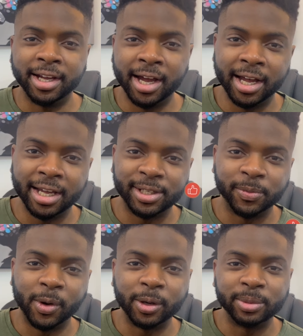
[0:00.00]
guys,
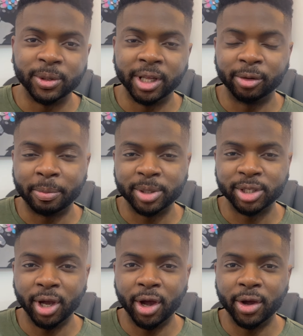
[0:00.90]
and welcome to another
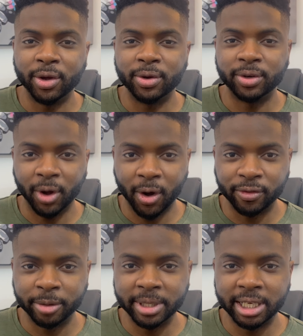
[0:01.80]
episode of
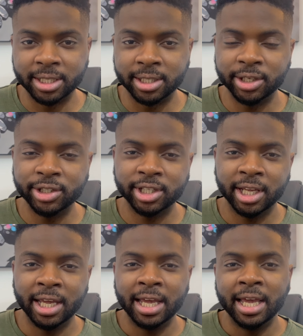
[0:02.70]
Kabir Considers.
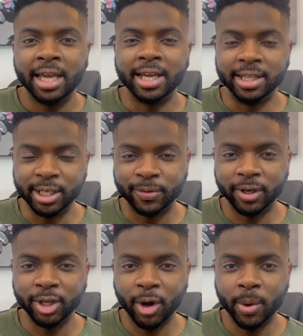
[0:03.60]
In this
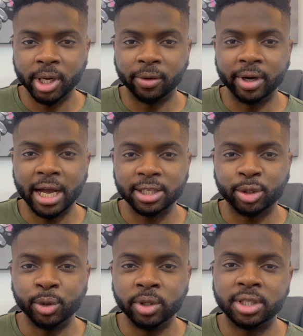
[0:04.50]
video, we're going to react
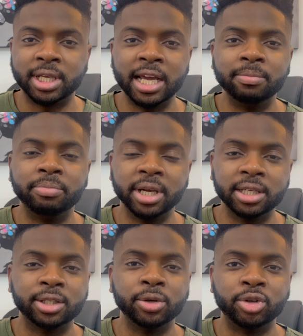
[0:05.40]
to the 10
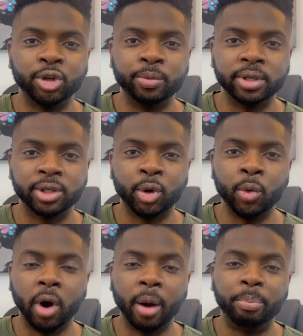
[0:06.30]
biggest YouTubers
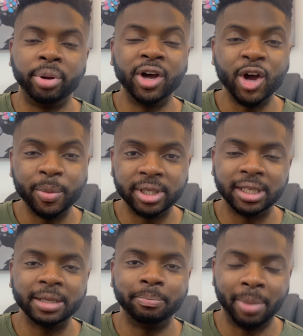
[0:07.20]
who are
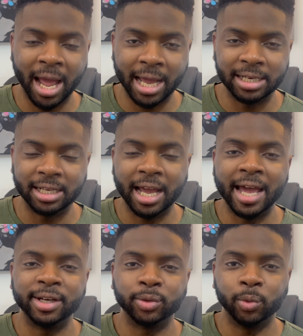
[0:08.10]
permanently banned
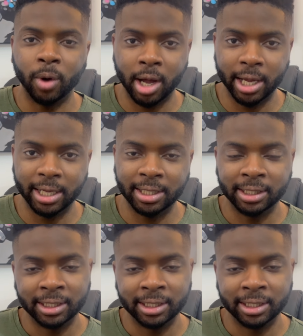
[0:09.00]
and why.